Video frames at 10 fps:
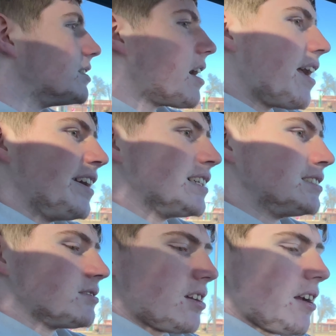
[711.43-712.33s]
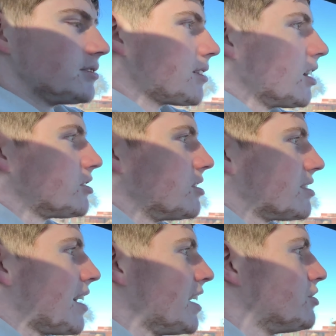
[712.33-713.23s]
And also this
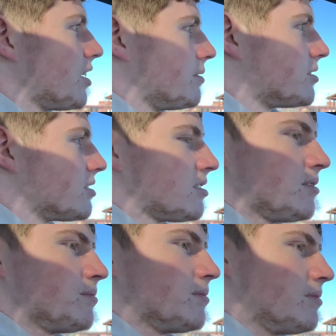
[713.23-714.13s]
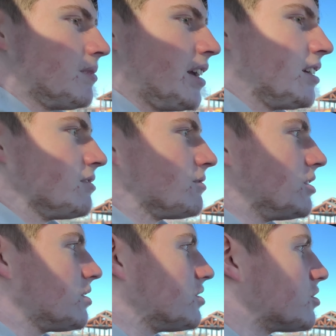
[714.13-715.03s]
iDrive system, and
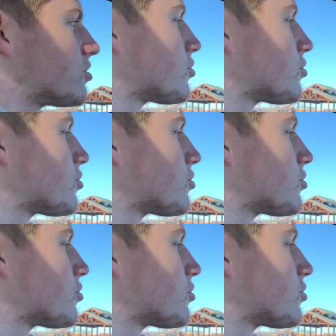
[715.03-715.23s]
you can just